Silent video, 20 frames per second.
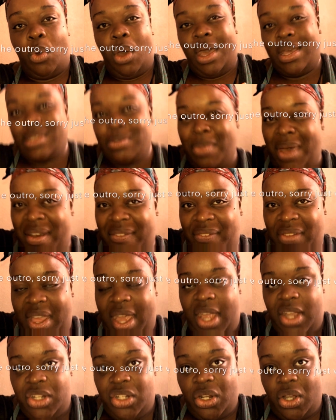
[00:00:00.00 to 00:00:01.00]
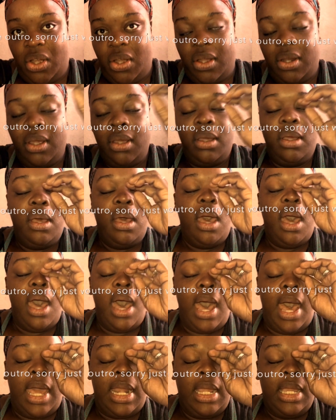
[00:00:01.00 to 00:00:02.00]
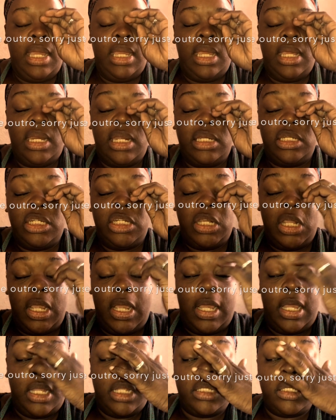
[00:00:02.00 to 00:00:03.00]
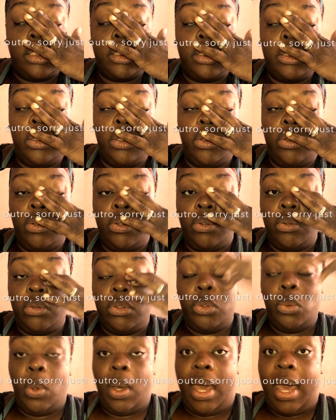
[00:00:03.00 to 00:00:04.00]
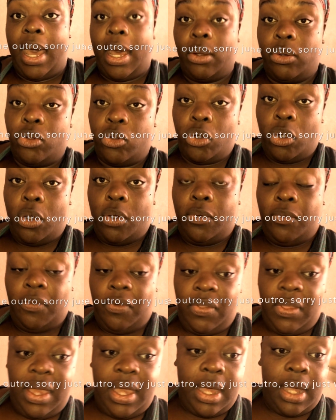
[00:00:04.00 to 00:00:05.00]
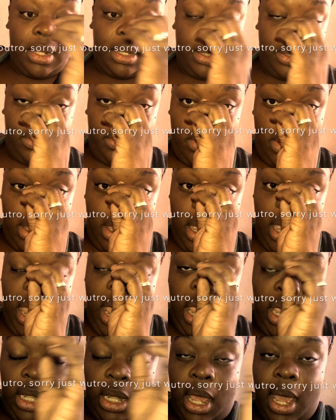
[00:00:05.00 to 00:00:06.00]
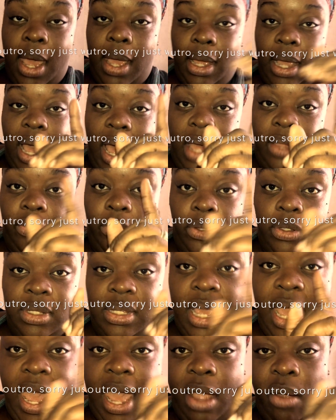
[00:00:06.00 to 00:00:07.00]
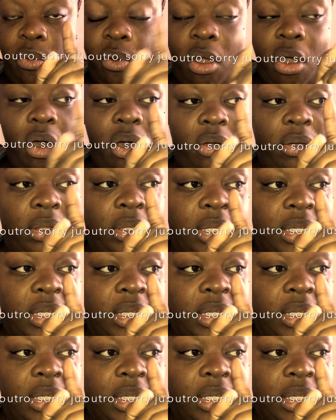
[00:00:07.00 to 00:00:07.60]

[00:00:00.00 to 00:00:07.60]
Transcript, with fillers: Why is my flash on? I didn't get a chance to do an outro for that. And I got the tag wrong.